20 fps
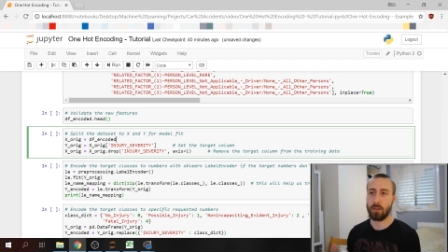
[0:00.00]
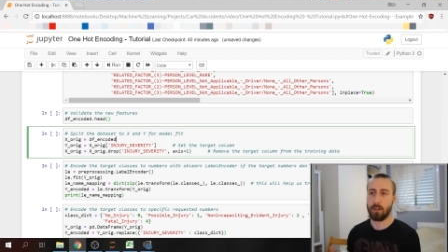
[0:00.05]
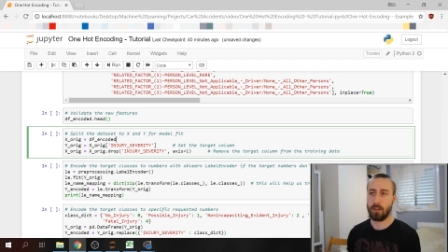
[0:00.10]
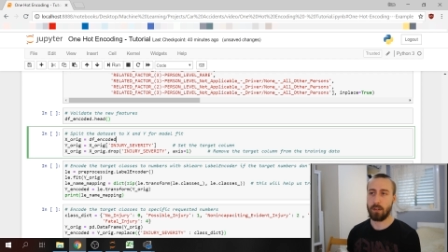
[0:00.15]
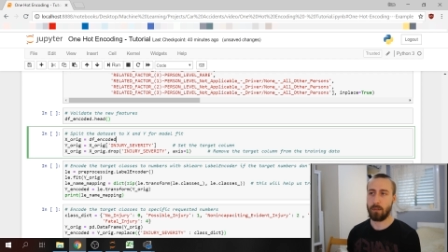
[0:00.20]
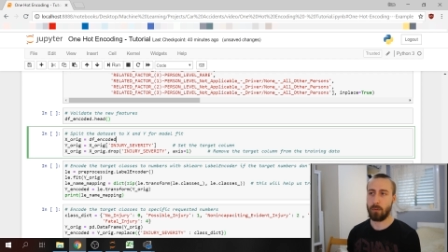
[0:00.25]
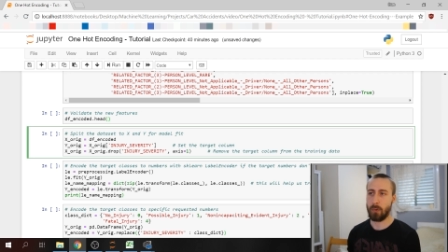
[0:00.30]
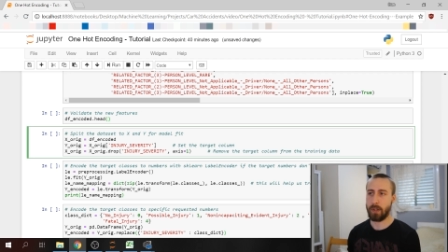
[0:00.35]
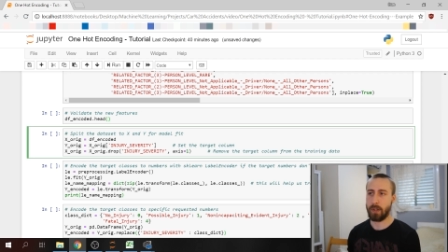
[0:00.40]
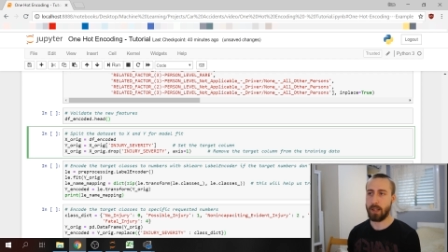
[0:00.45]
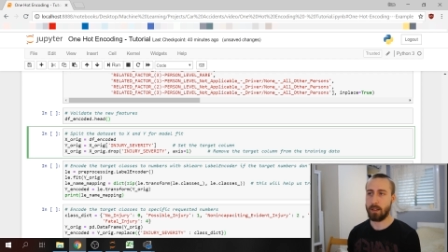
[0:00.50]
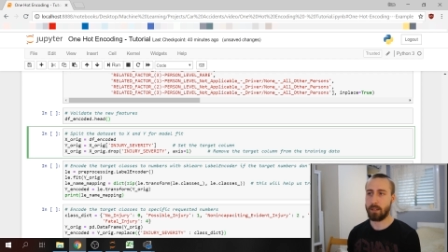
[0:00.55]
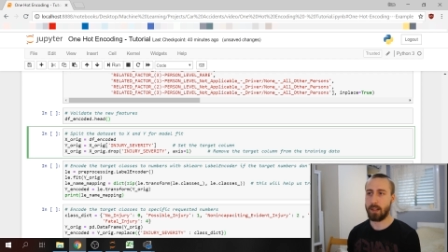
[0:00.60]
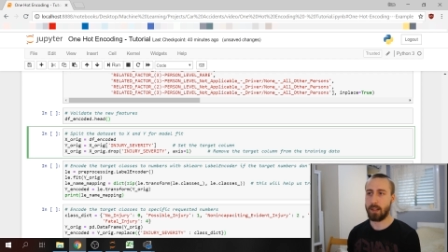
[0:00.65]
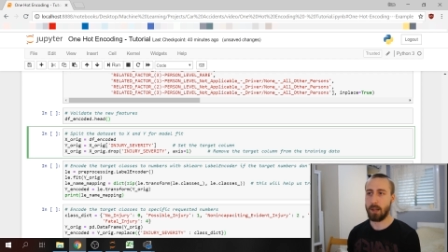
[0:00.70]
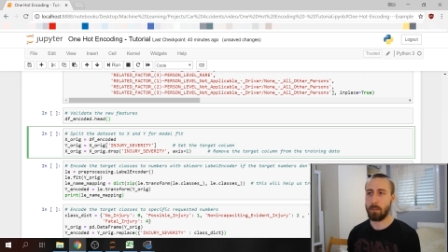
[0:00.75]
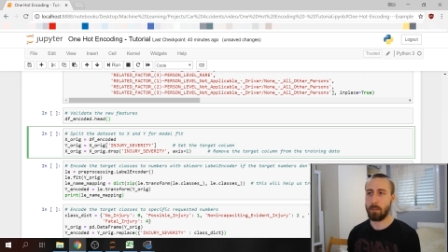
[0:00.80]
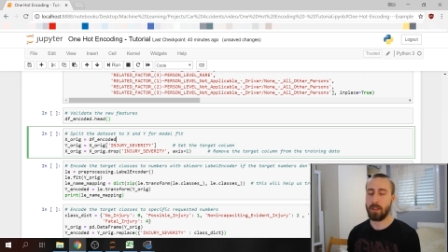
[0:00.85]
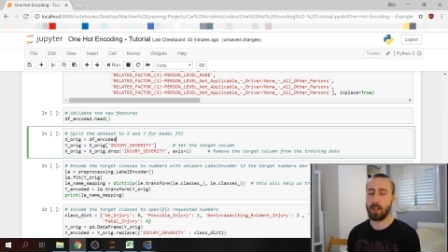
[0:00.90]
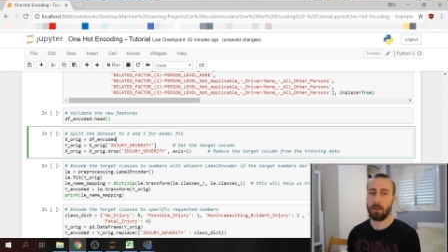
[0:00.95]
we can't
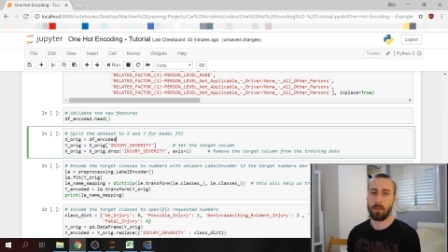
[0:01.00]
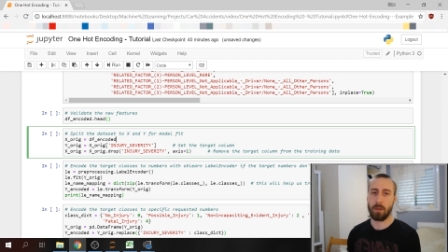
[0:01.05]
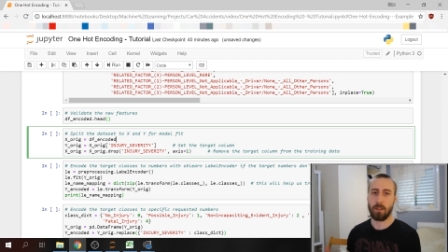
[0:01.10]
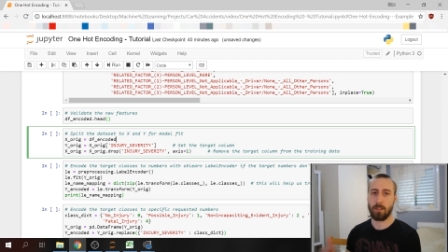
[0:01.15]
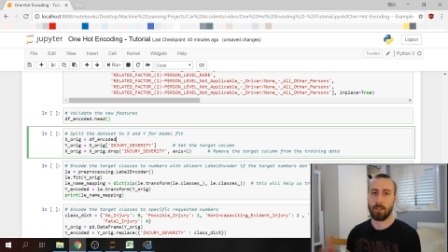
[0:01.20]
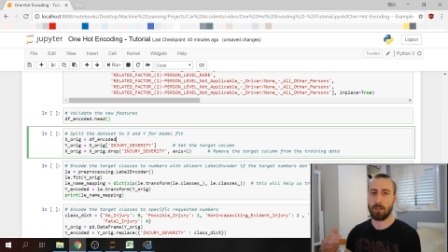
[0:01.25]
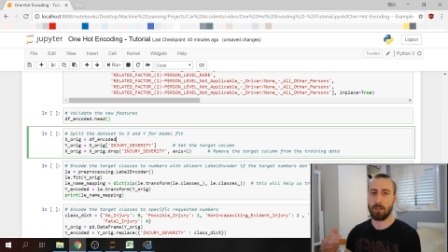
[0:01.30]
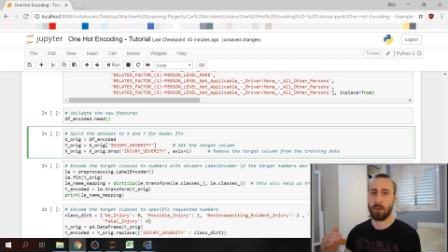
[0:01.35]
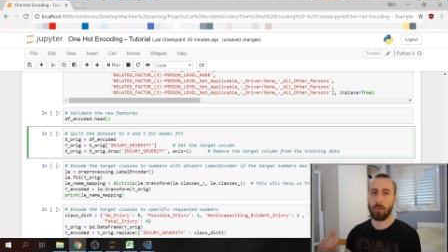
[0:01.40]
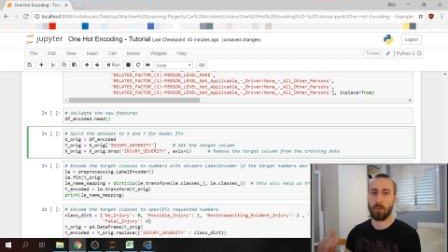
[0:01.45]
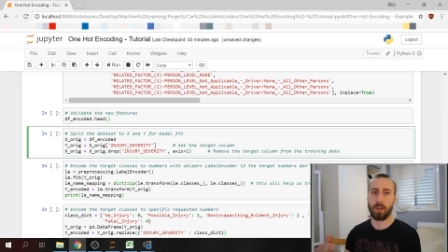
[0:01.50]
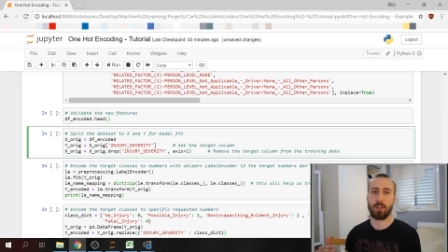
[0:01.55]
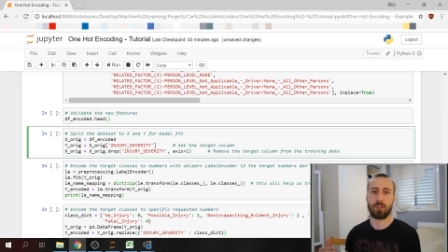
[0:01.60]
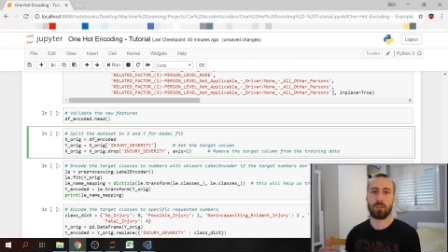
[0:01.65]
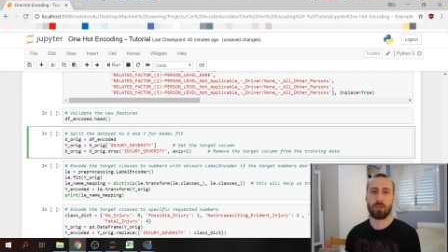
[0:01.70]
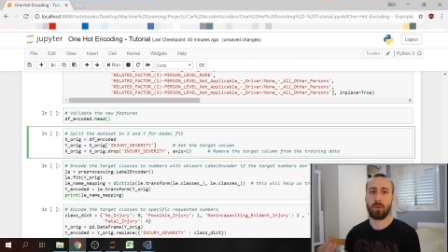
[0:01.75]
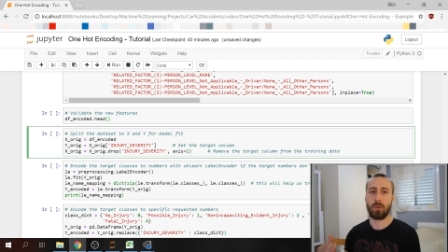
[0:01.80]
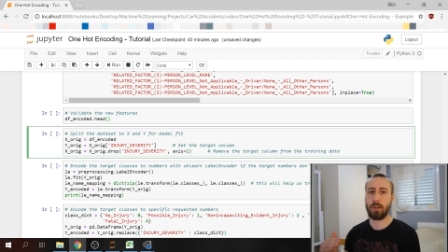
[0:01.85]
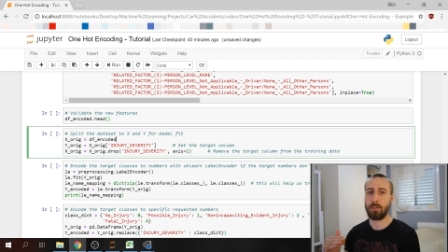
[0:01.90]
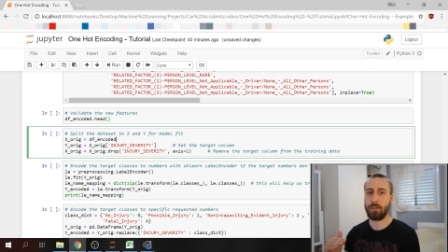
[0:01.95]
keep them as no
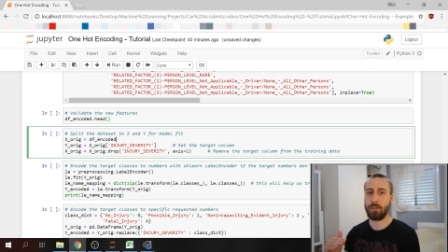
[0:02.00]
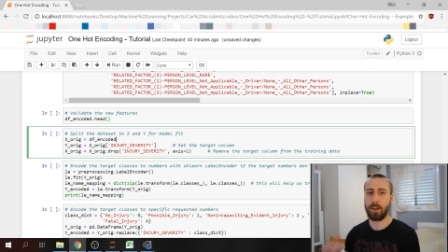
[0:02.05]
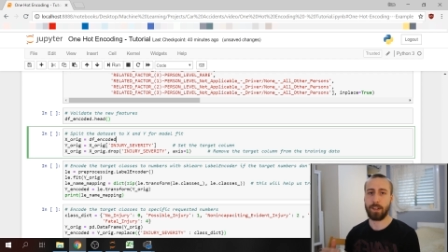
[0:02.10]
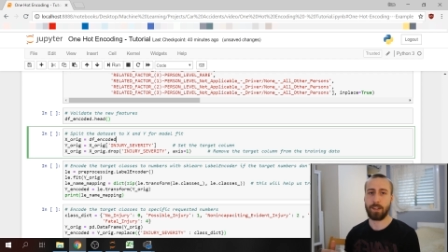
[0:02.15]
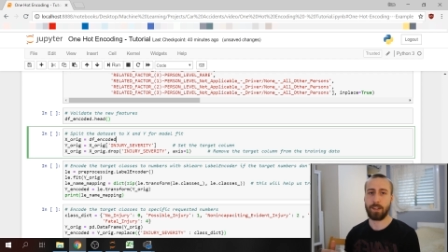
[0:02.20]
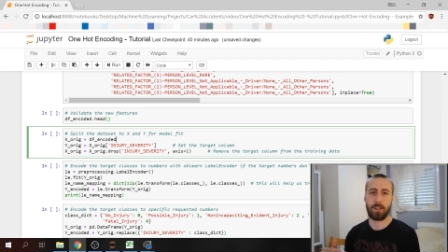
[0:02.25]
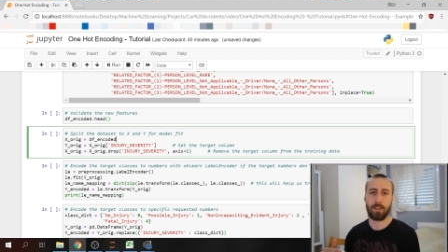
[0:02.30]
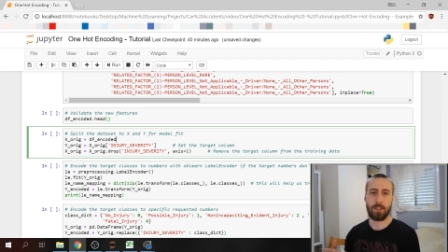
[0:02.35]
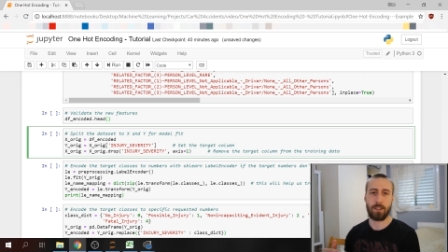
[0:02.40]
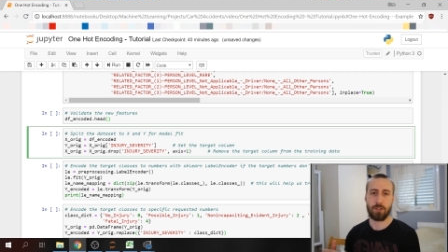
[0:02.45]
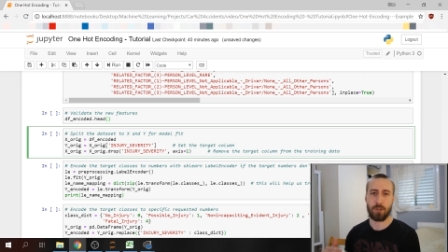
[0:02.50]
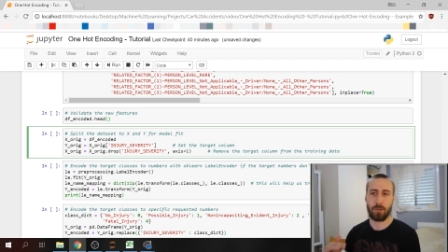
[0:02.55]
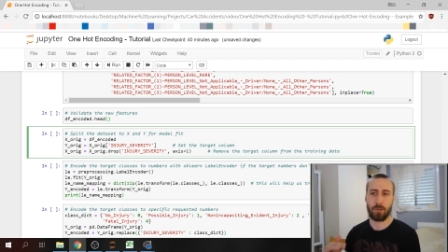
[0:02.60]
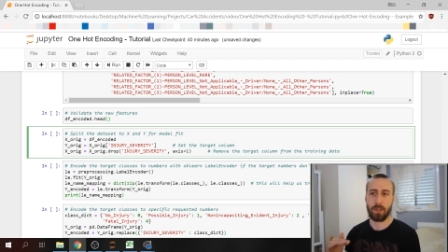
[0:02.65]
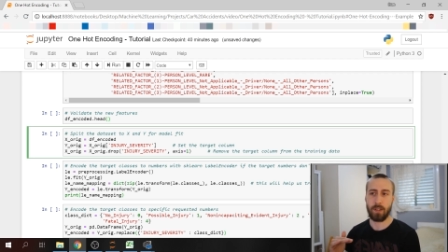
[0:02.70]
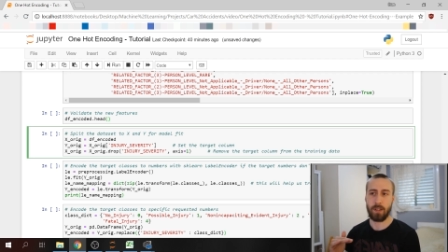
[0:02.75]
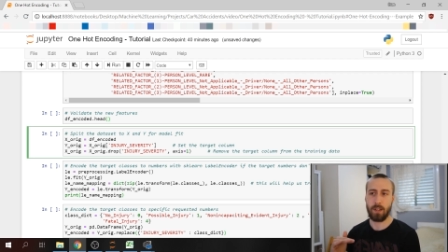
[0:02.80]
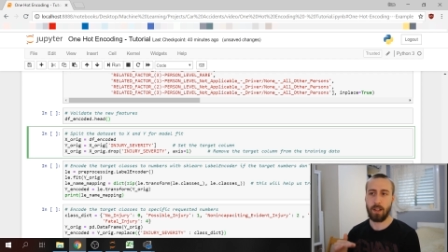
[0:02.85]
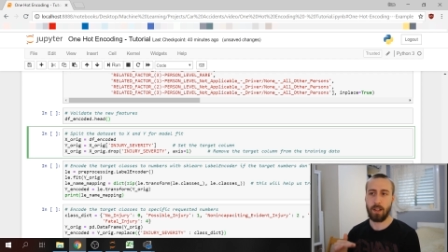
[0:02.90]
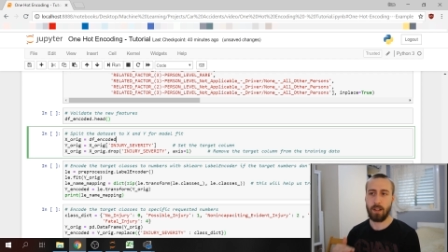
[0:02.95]
injury, fatal
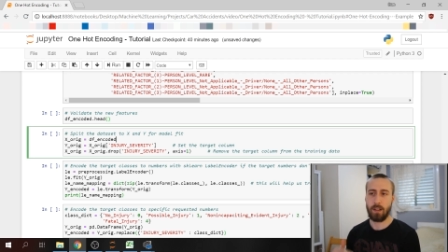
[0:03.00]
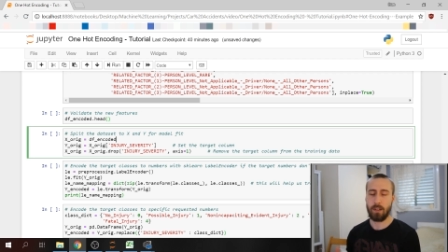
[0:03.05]
injury.